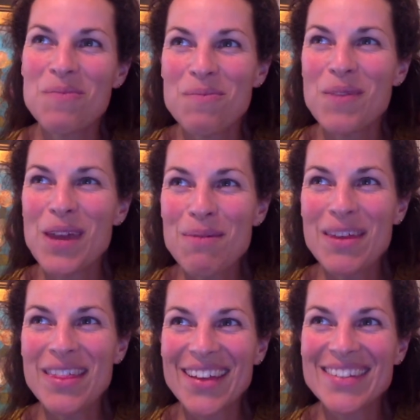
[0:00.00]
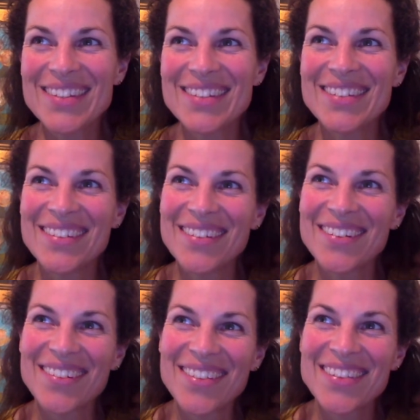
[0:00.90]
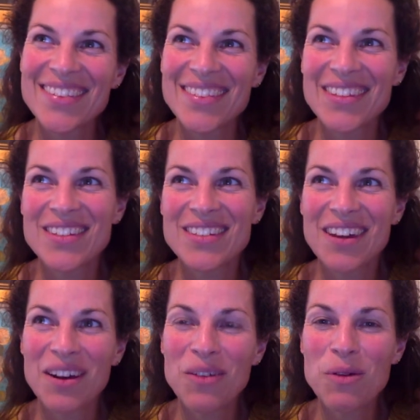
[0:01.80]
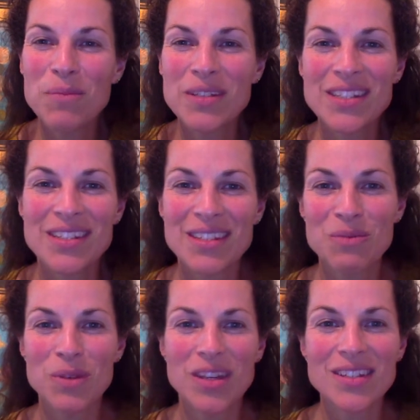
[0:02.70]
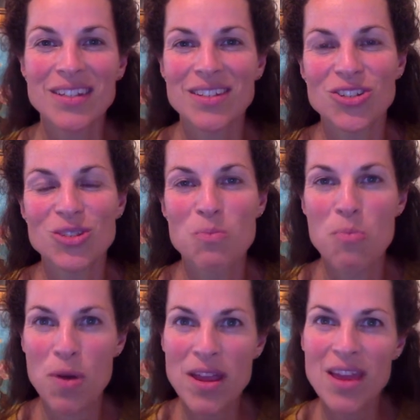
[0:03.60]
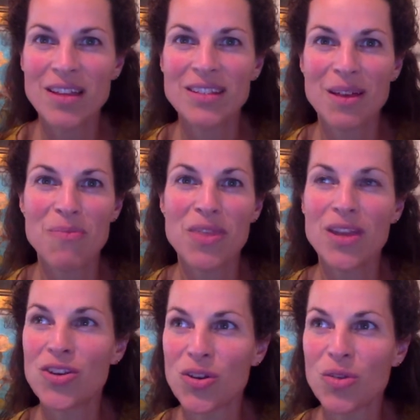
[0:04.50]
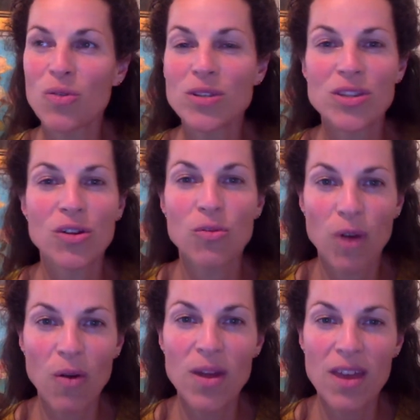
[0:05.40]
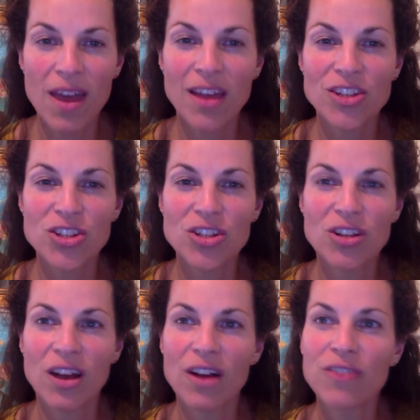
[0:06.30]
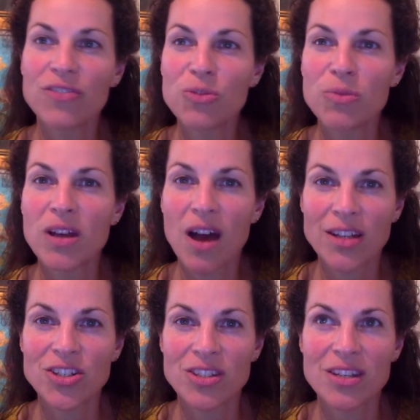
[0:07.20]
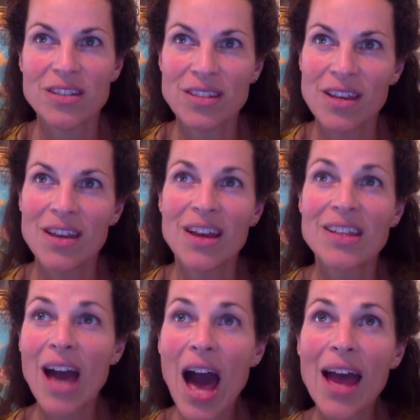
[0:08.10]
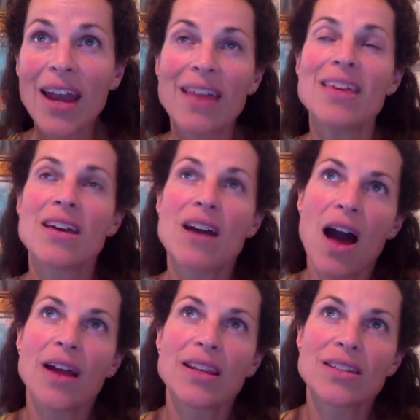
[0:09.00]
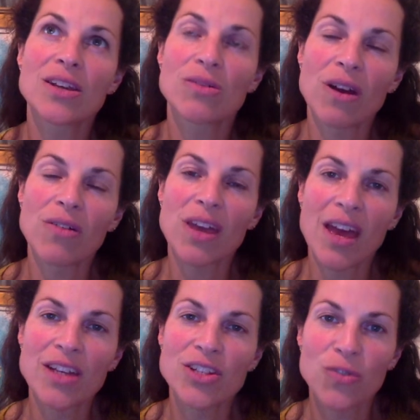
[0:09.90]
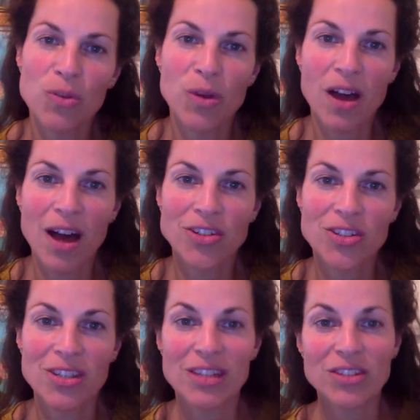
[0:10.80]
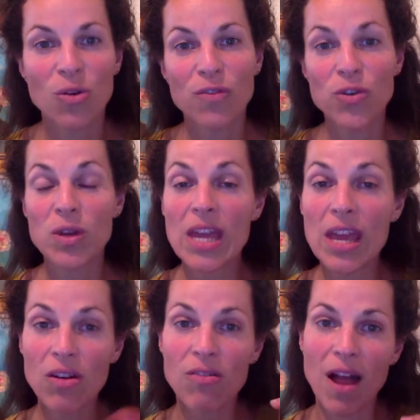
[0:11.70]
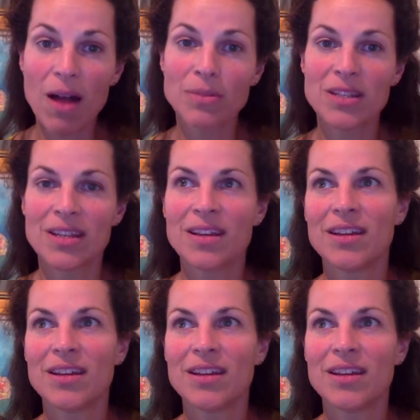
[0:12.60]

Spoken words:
maybe that's, you know, that's kind of what mysticism is. It's just bringing something new. It's the growing edge of human consciousness. God, I think God is the growing edge of human consciousness. So if you can interrupt